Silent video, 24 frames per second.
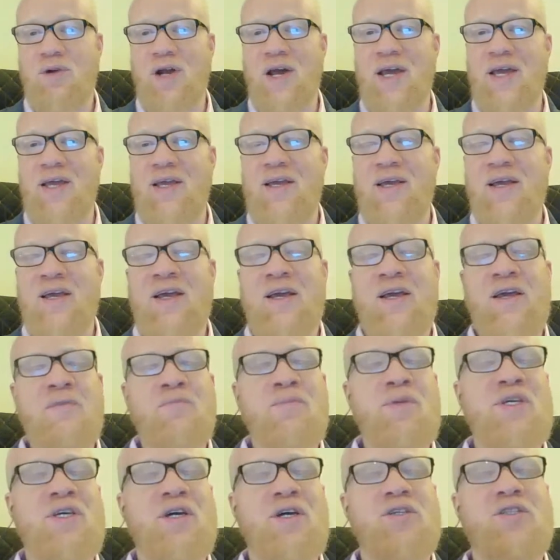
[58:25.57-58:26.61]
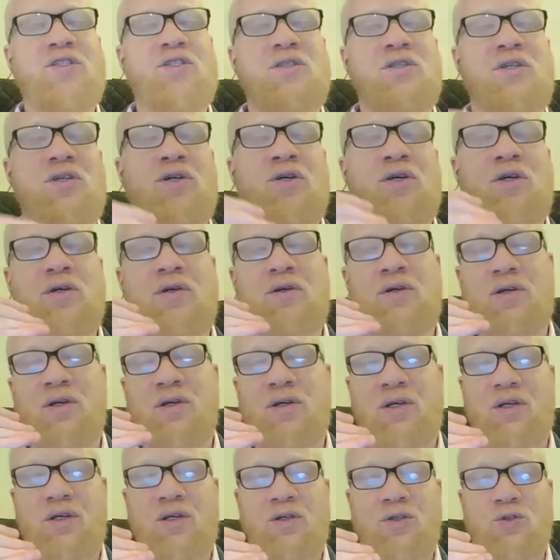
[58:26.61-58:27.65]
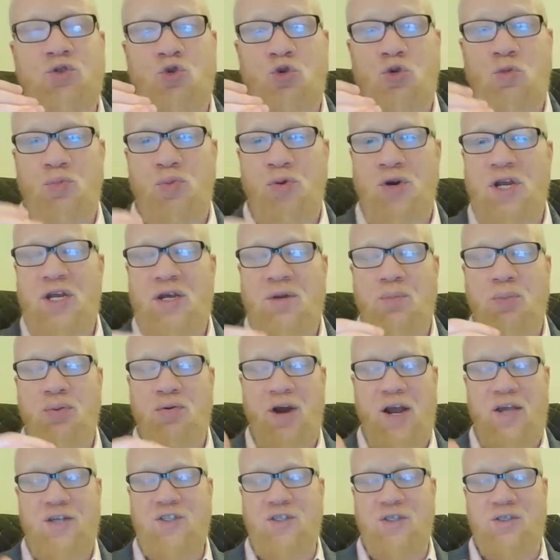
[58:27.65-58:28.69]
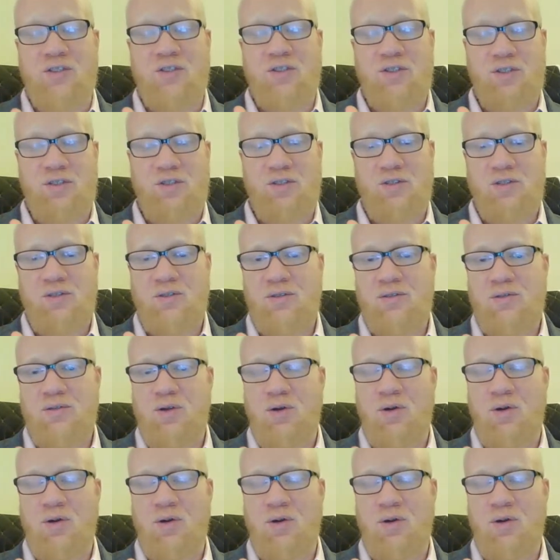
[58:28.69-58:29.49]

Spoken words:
right? Because to bring presence,